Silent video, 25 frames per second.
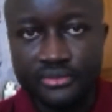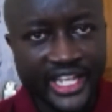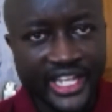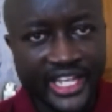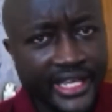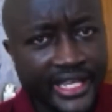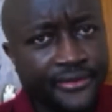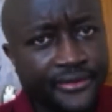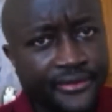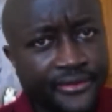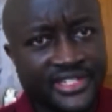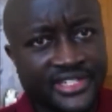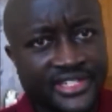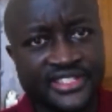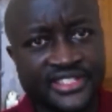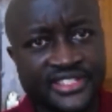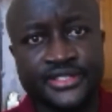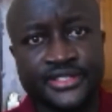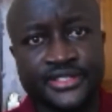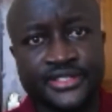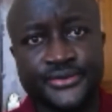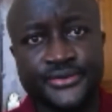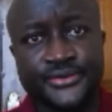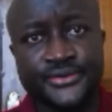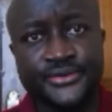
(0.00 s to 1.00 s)

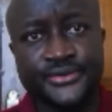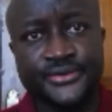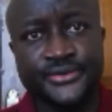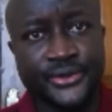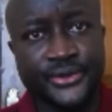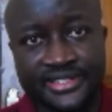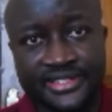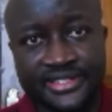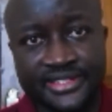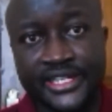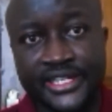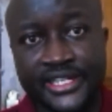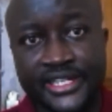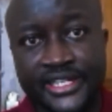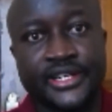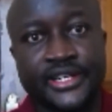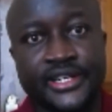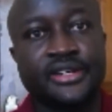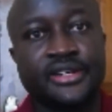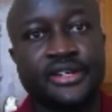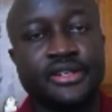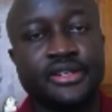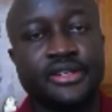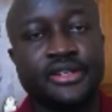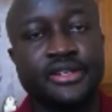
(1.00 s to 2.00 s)
emphasis focus
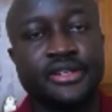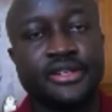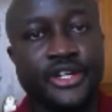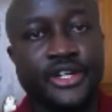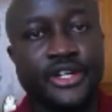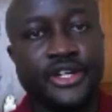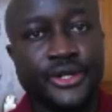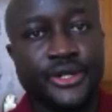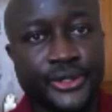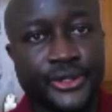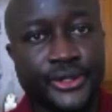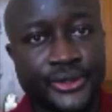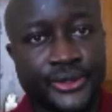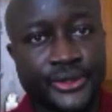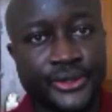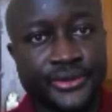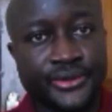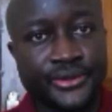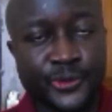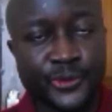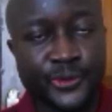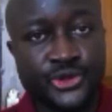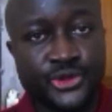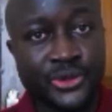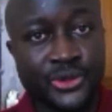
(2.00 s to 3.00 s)
area on
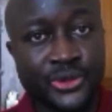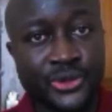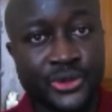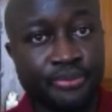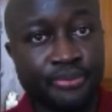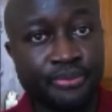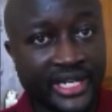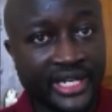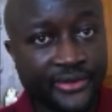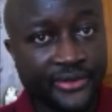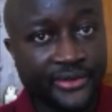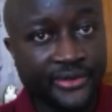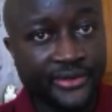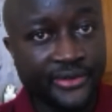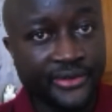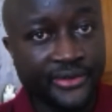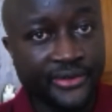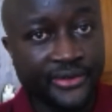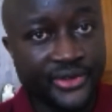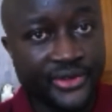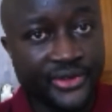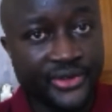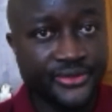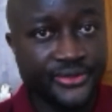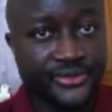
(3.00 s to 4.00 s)
which will
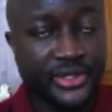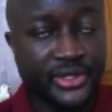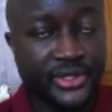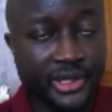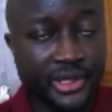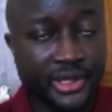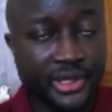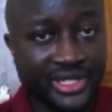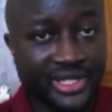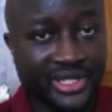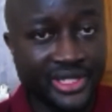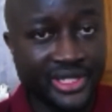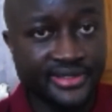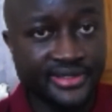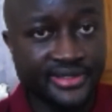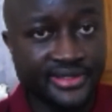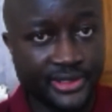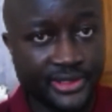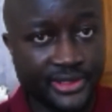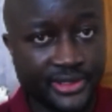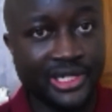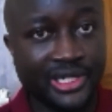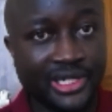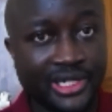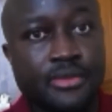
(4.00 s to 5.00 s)
benefit KPLC
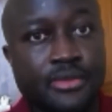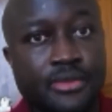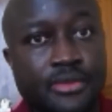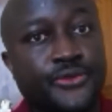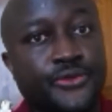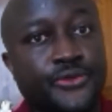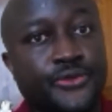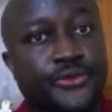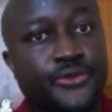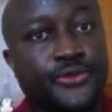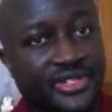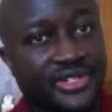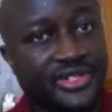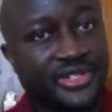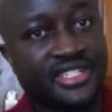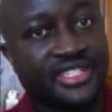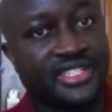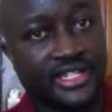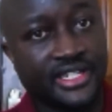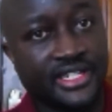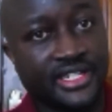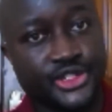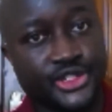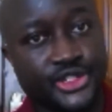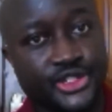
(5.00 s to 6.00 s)
will come out from this
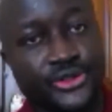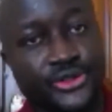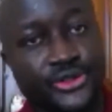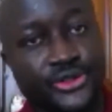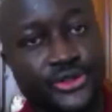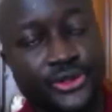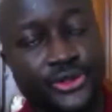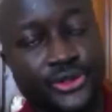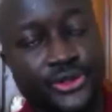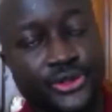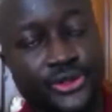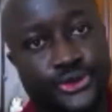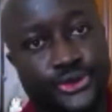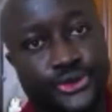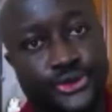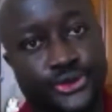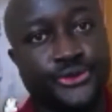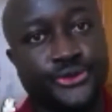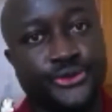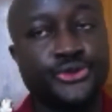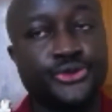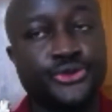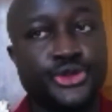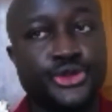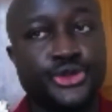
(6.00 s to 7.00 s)
additional loan.
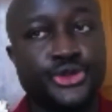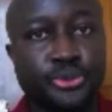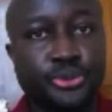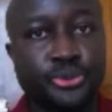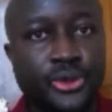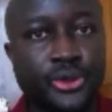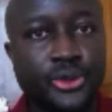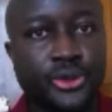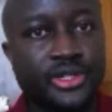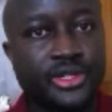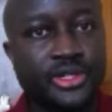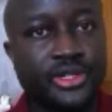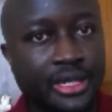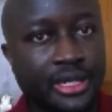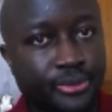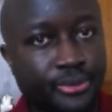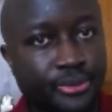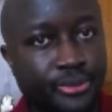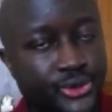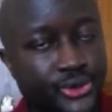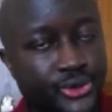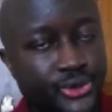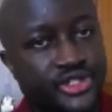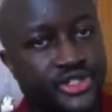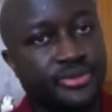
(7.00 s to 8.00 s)
So two-pronged
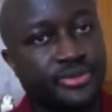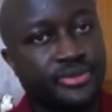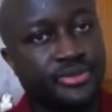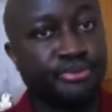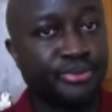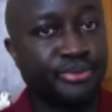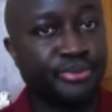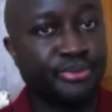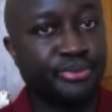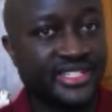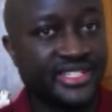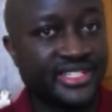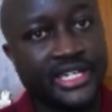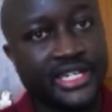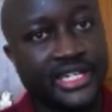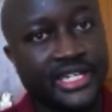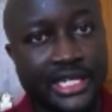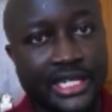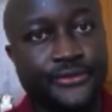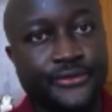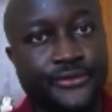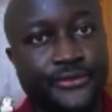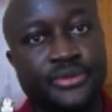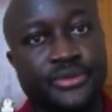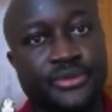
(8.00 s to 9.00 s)
approach, basically
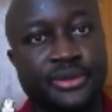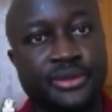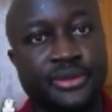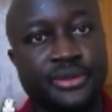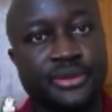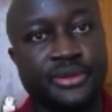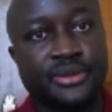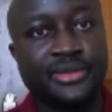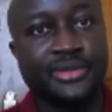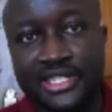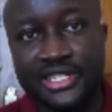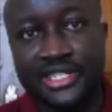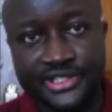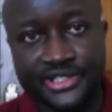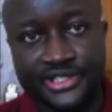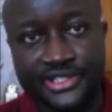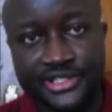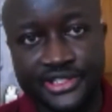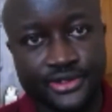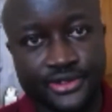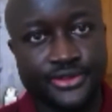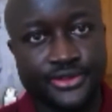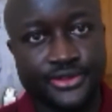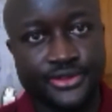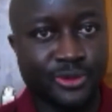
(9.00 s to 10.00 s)
from the
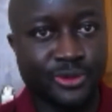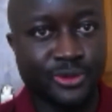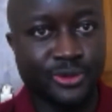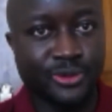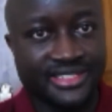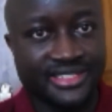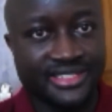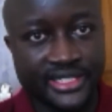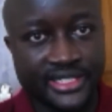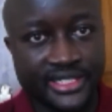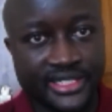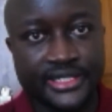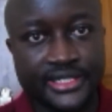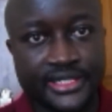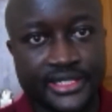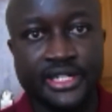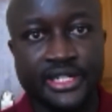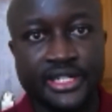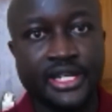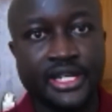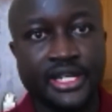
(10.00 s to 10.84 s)
multilaterals. From one side,